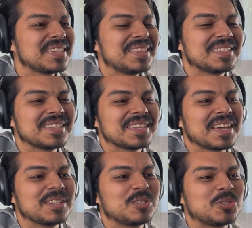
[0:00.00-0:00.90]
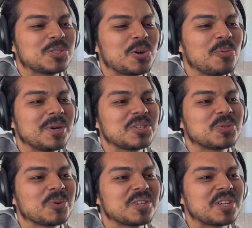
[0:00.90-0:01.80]
This has added so much
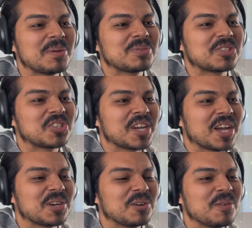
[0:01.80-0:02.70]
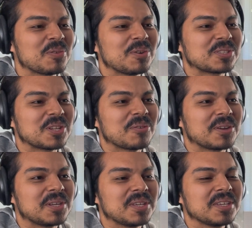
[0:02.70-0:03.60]
more depth to Shadow if there wasn't
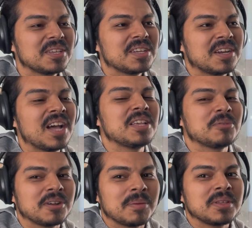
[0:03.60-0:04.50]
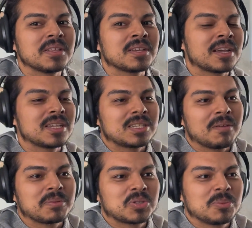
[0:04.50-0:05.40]
already. Ellie, well, I mean, like, I guess coming
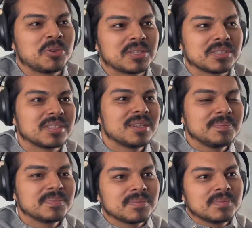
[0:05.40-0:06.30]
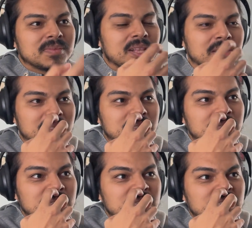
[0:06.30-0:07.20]
from someone who hasn't, like,
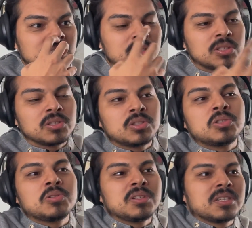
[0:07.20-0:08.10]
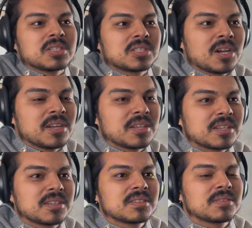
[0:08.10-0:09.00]
tuned into Sonic,
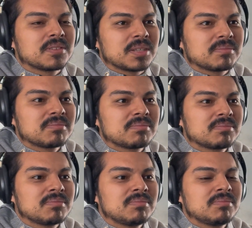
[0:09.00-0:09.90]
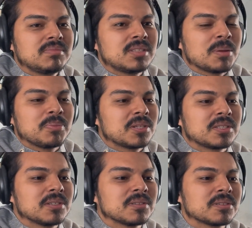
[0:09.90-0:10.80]
like, 10 plus
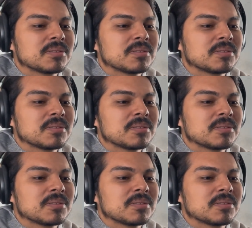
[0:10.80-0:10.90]
years.